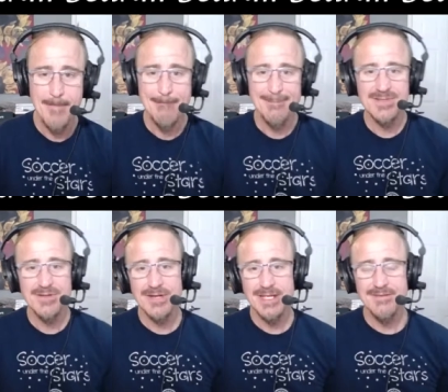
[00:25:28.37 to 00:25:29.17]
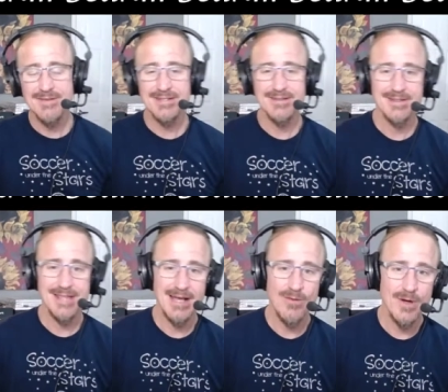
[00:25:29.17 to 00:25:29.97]
So even
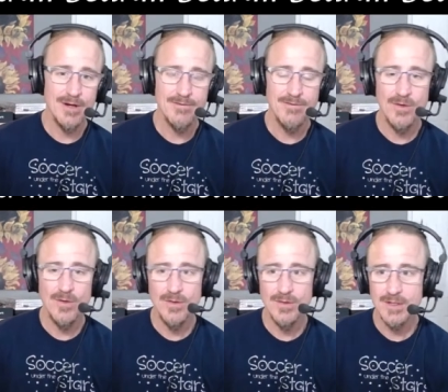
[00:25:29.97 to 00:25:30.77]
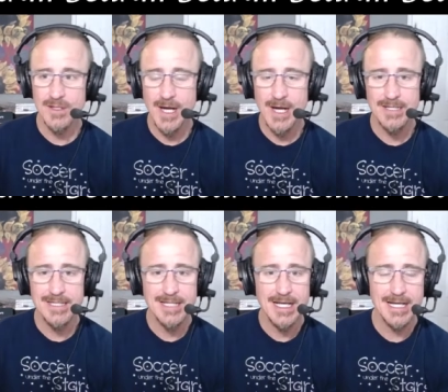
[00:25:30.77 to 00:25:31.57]
that wonderful godly
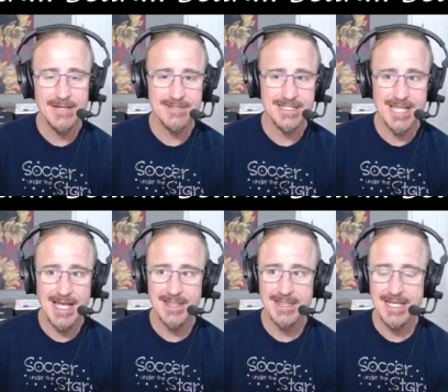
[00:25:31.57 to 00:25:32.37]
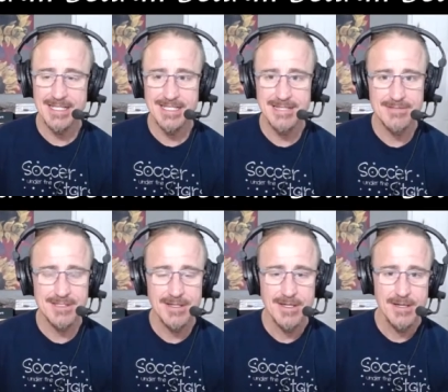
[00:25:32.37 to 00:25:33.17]
line of Seth that seemed
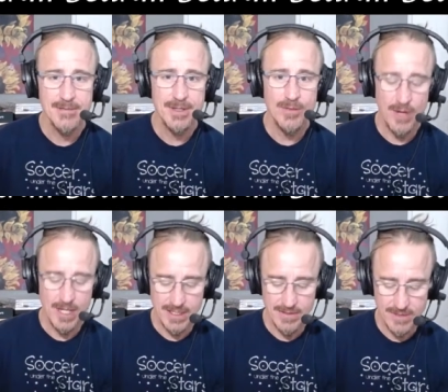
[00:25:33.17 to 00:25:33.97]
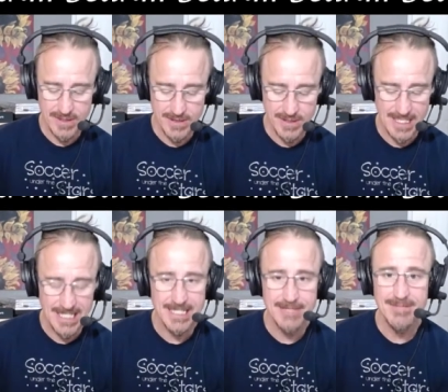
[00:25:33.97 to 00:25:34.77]
to be walking with
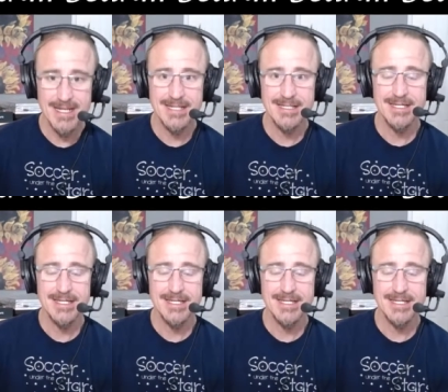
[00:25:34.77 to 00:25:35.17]
God, man,